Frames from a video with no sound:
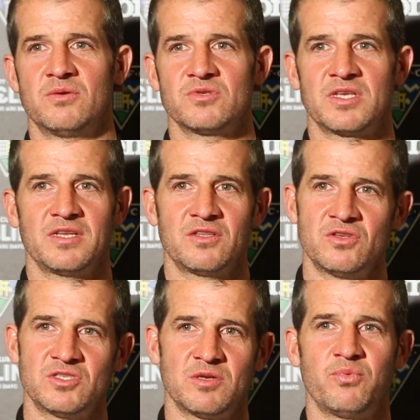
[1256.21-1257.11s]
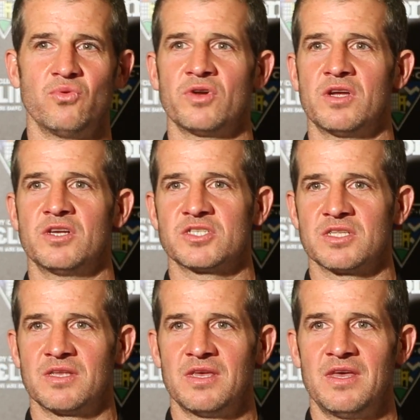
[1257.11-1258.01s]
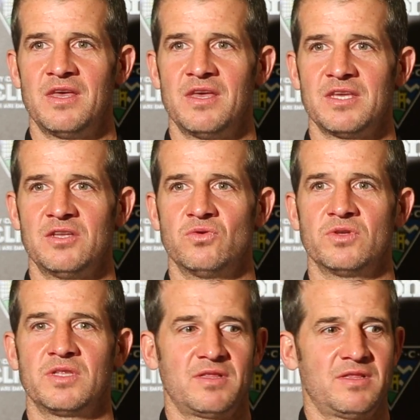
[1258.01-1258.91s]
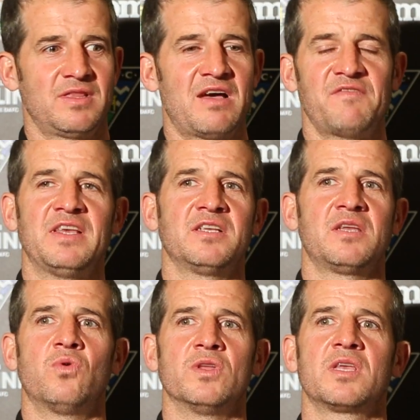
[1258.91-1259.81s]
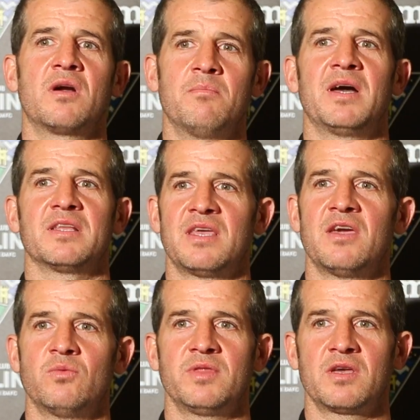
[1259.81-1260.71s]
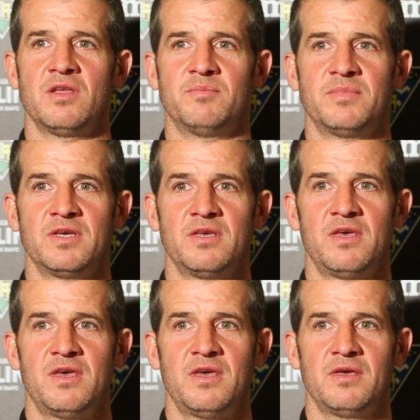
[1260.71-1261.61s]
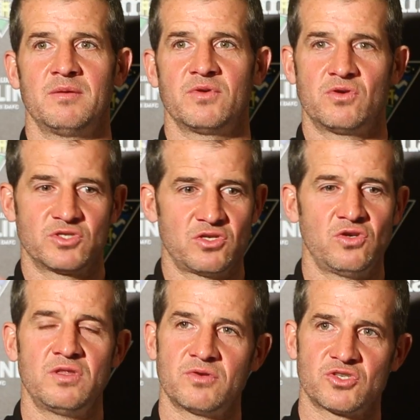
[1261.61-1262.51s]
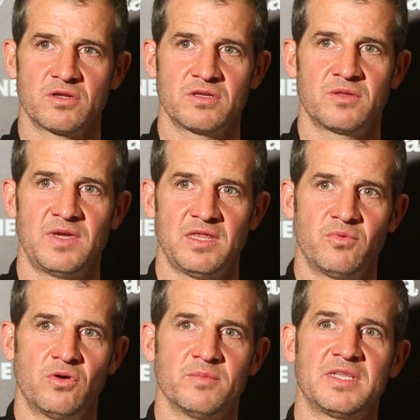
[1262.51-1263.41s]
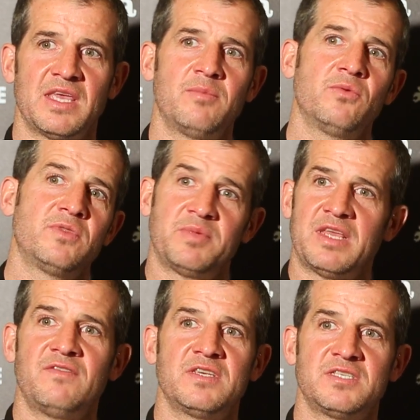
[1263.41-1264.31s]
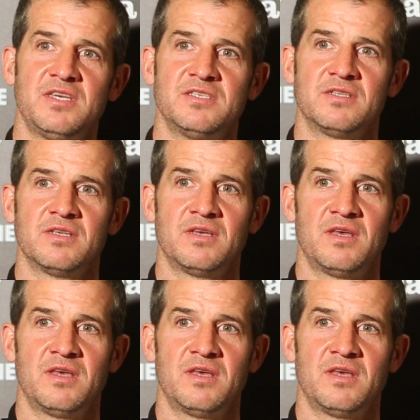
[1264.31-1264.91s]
I was letting down supporters, and and that feeling of wanting to come back to help the club, because I knew they were struggling away at the bottom of the table the previous season.